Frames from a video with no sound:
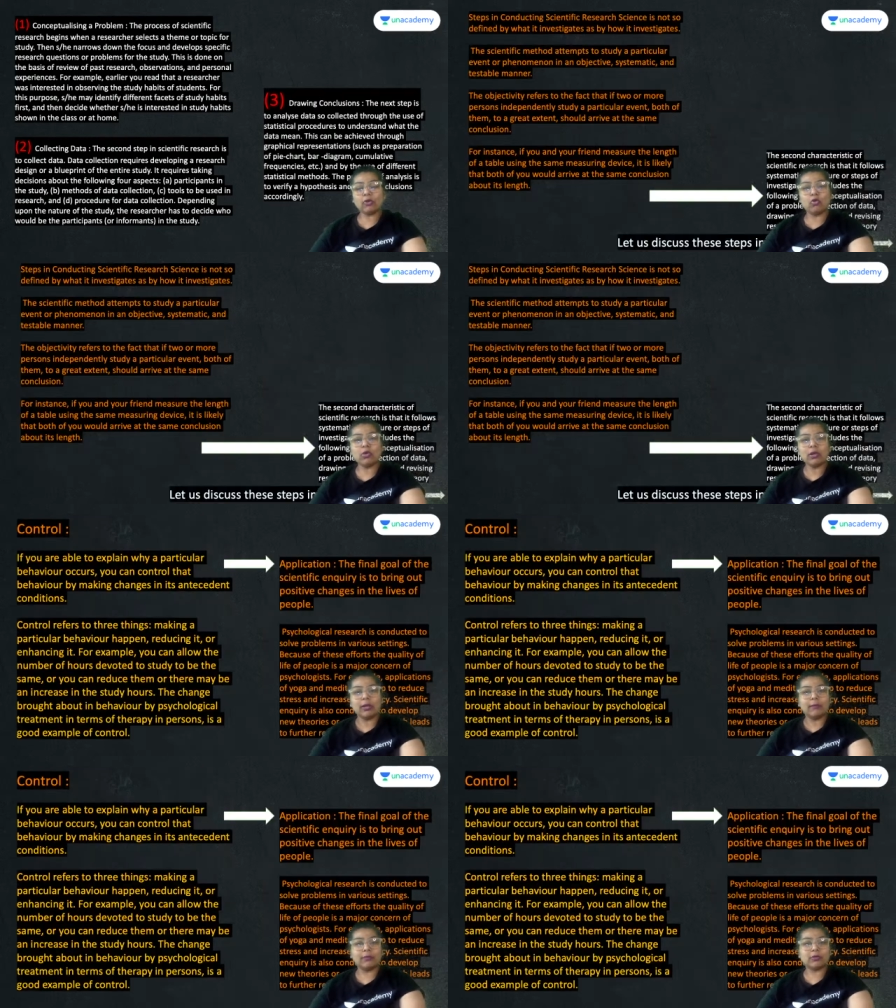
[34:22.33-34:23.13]
goal?
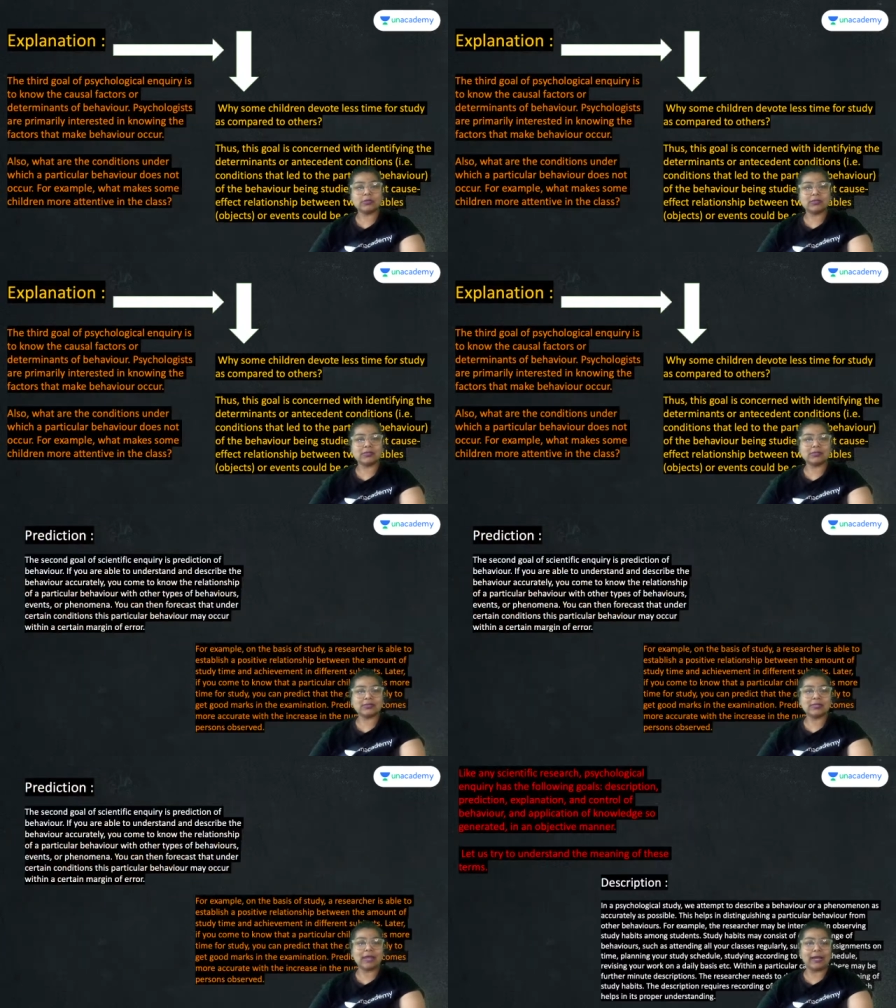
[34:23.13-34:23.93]
Because this is
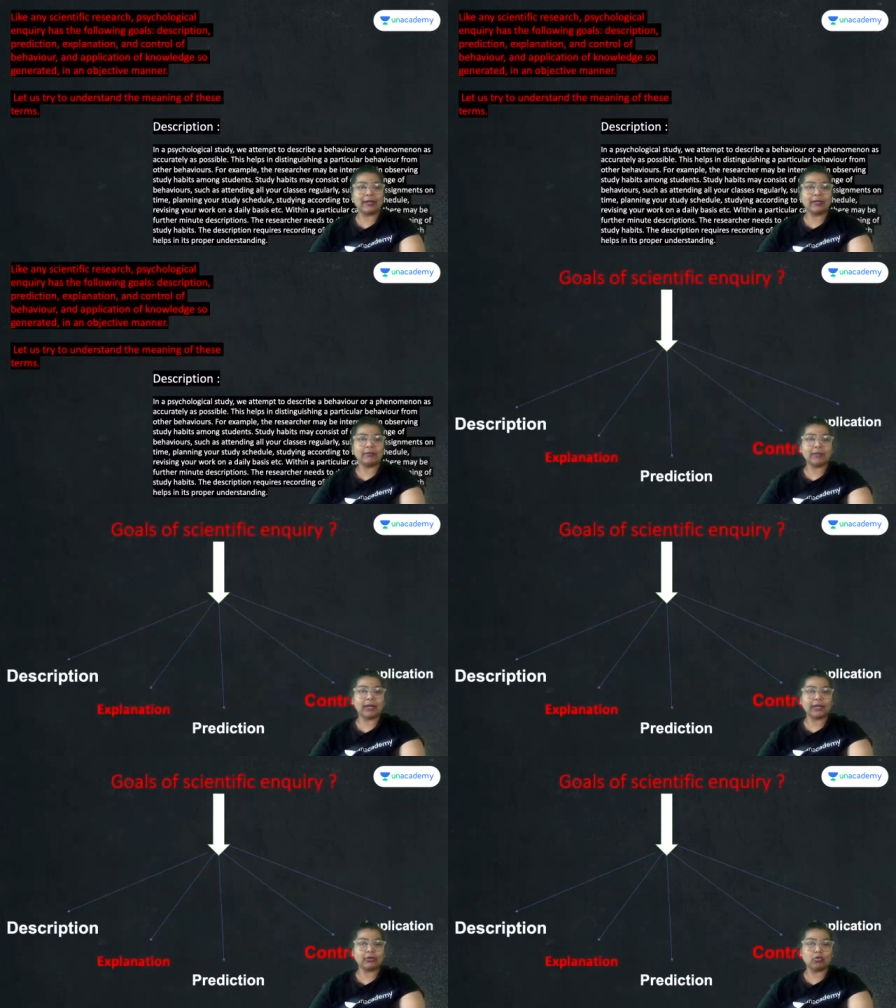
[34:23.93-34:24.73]
the idea
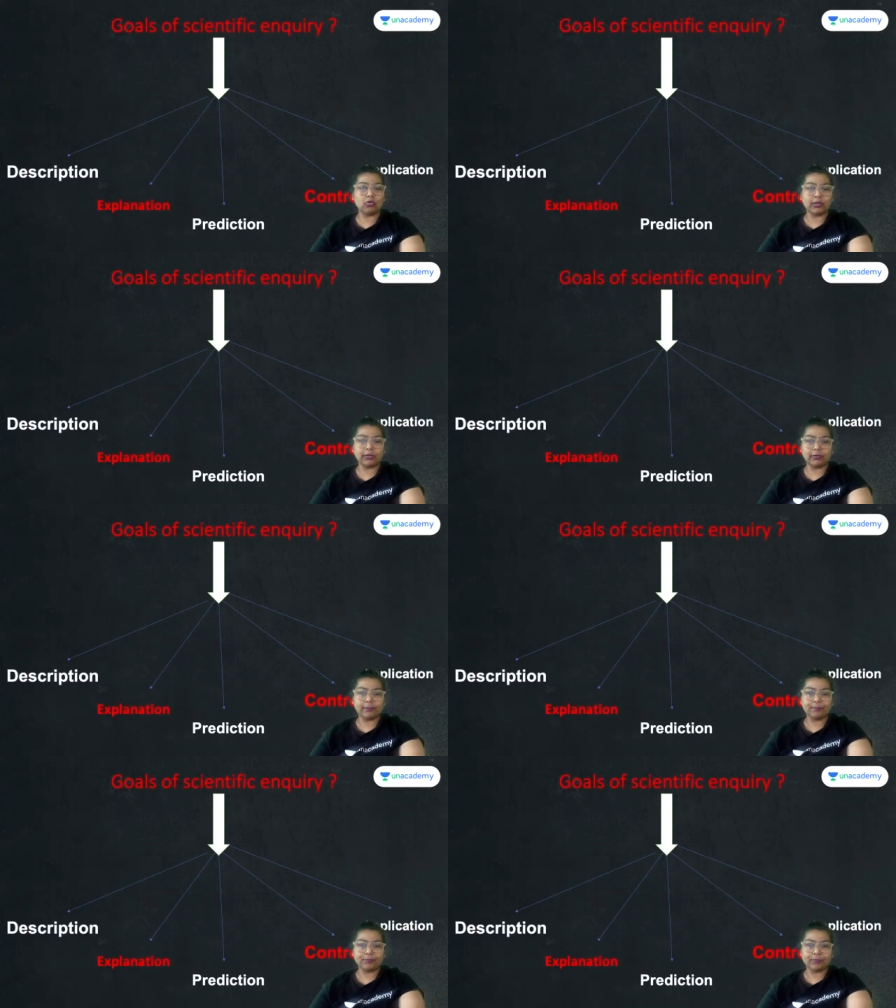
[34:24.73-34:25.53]
behind goal here.
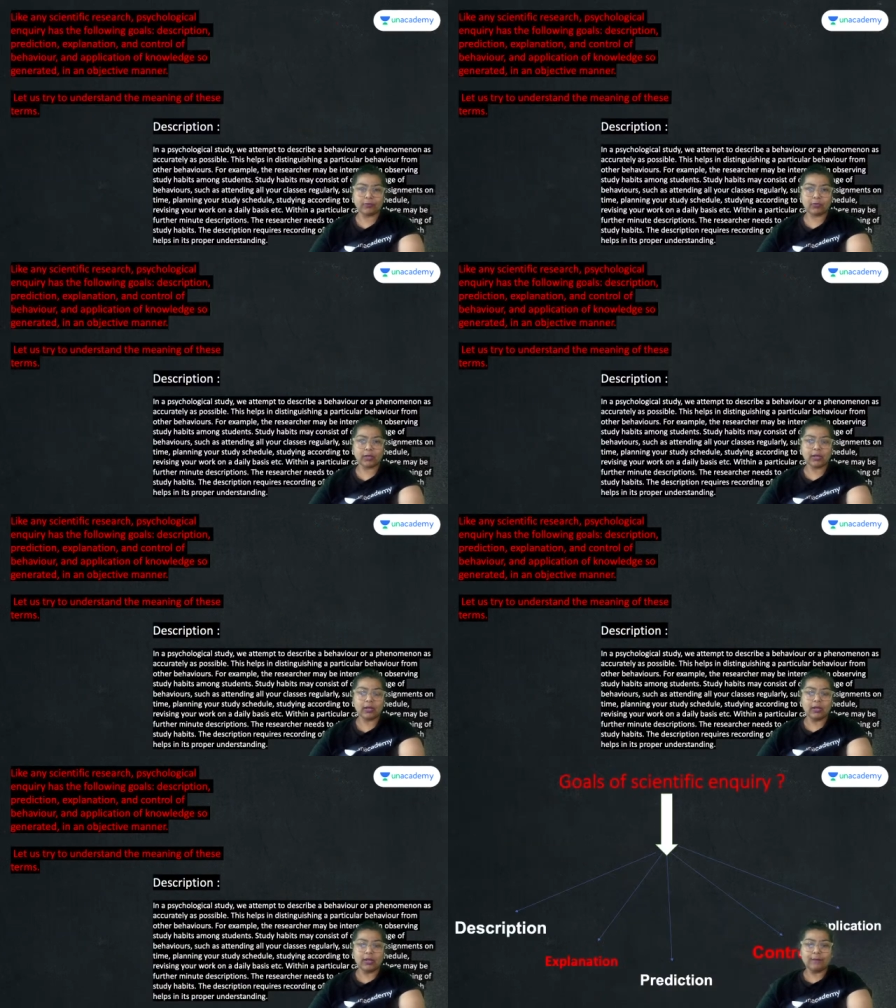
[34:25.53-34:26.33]
Okay?
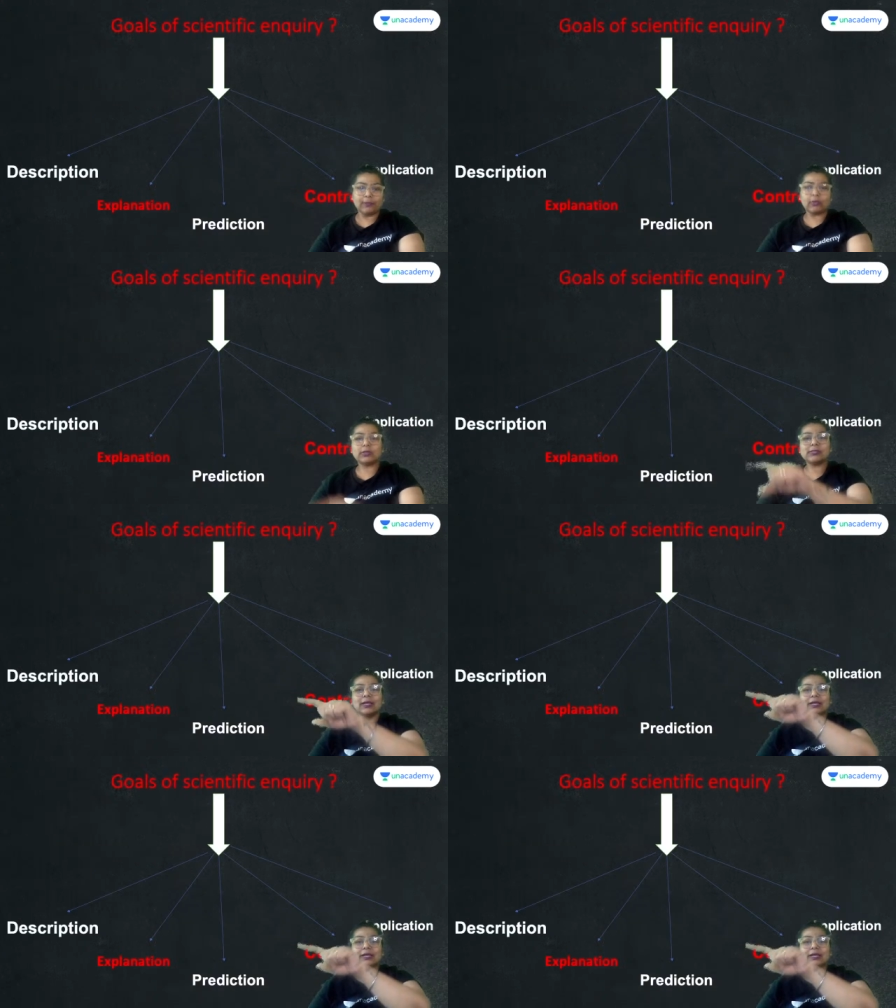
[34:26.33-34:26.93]
Because